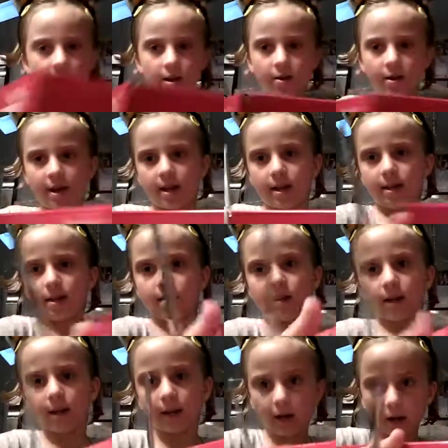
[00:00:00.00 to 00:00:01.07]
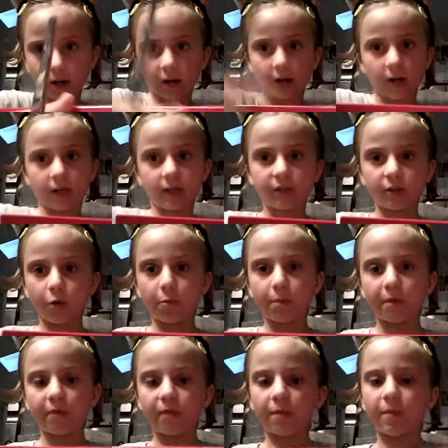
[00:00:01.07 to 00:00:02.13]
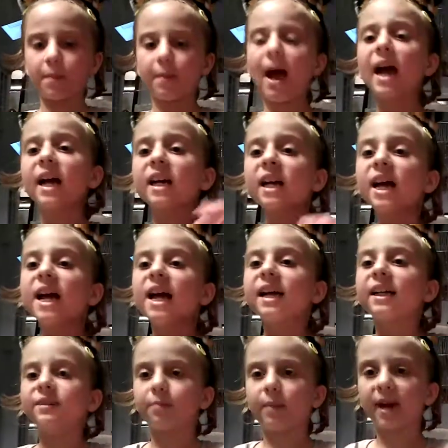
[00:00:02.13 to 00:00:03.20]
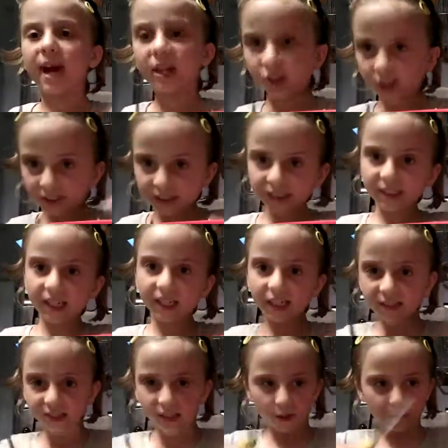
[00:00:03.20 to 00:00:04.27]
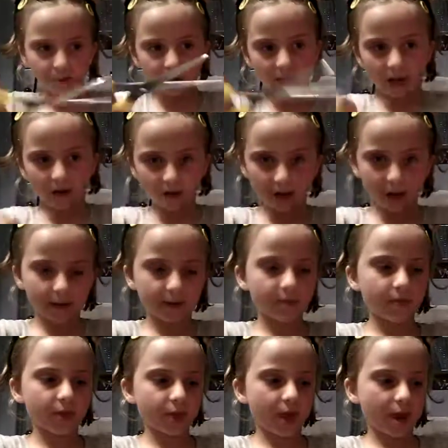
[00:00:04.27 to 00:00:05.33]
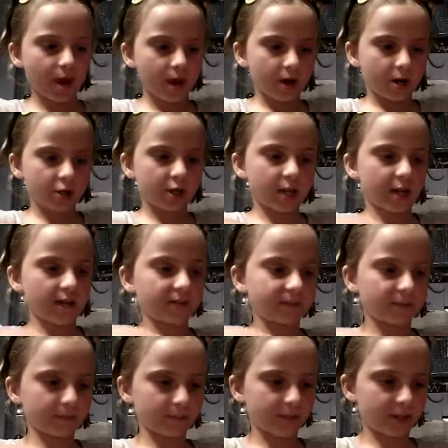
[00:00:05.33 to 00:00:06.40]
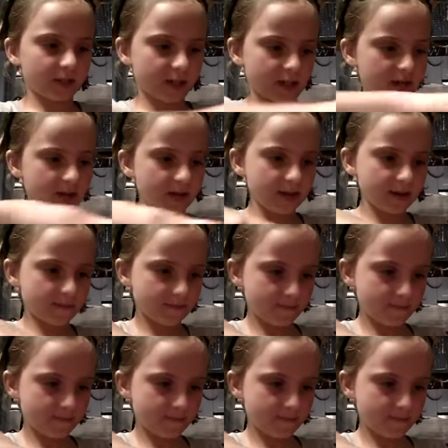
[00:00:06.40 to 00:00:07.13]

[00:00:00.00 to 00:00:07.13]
Okay, I'm not gonna open from the back because my address is there, so yeah, okay. She gave some tape.